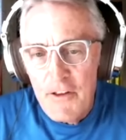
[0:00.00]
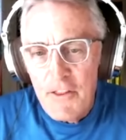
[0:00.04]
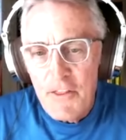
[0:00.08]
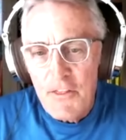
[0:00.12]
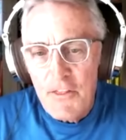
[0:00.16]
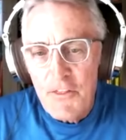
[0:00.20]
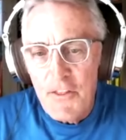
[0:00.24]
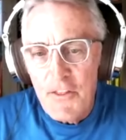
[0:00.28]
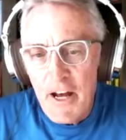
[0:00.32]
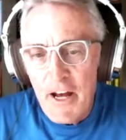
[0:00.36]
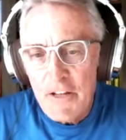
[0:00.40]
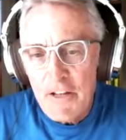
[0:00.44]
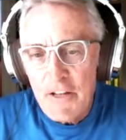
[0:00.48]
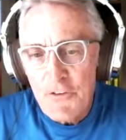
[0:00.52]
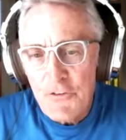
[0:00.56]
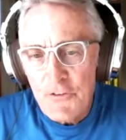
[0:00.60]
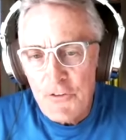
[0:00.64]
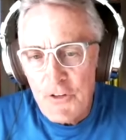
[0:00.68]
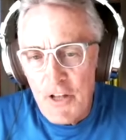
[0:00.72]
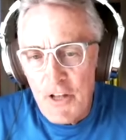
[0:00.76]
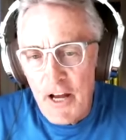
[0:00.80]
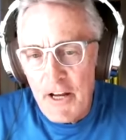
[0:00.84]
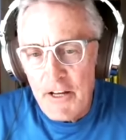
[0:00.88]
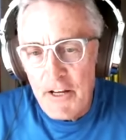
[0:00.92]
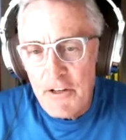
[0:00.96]
That's
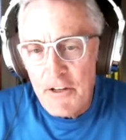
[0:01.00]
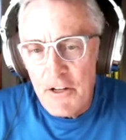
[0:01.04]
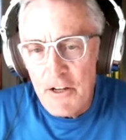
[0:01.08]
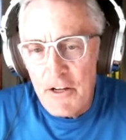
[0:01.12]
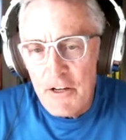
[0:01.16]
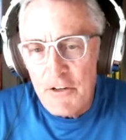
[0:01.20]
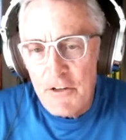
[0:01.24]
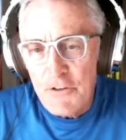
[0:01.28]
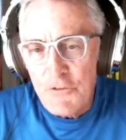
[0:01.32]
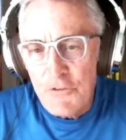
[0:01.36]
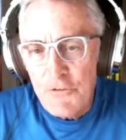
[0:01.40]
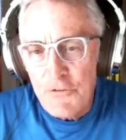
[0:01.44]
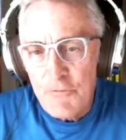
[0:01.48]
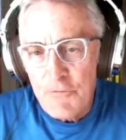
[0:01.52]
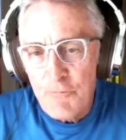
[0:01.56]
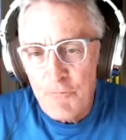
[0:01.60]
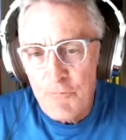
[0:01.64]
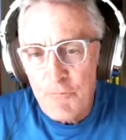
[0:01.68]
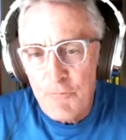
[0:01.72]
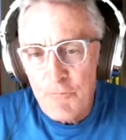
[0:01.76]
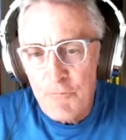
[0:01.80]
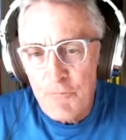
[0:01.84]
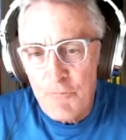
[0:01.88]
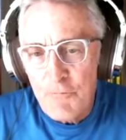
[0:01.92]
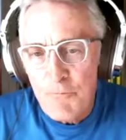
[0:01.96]
nine days.
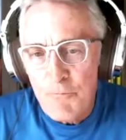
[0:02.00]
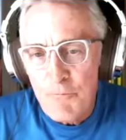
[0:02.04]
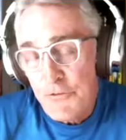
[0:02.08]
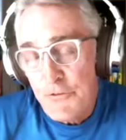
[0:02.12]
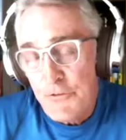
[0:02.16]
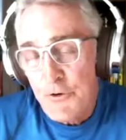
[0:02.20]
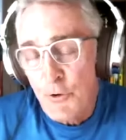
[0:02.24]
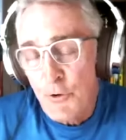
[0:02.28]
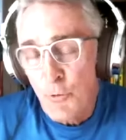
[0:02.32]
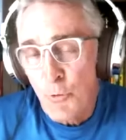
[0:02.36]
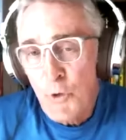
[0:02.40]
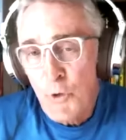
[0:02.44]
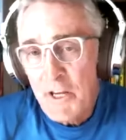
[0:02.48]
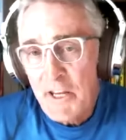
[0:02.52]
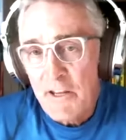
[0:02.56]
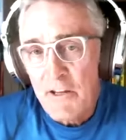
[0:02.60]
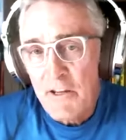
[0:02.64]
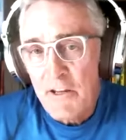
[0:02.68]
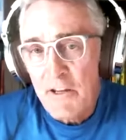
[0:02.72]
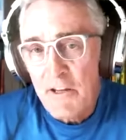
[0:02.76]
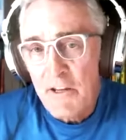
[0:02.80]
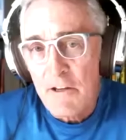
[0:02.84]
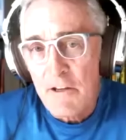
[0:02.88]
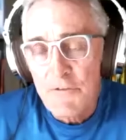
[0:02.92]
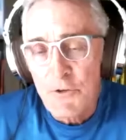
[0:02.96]
That's their
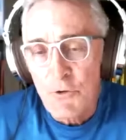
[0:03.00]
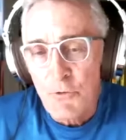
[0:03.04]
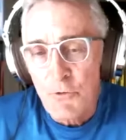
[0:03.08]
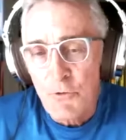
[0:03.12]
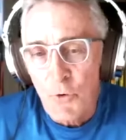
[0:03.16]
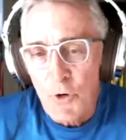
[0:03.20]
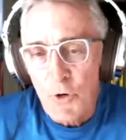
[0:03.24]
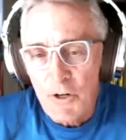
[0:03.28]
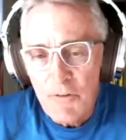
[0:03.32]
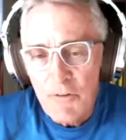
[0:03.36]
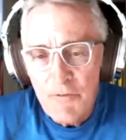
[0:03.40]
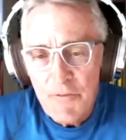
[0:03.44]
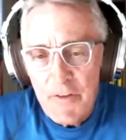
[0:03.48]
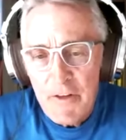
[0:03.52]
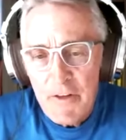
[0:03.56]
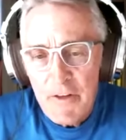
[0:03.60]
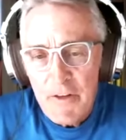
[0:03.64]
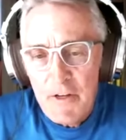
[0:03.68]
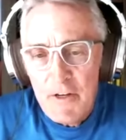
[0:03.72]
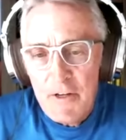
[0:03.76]
week, if you will.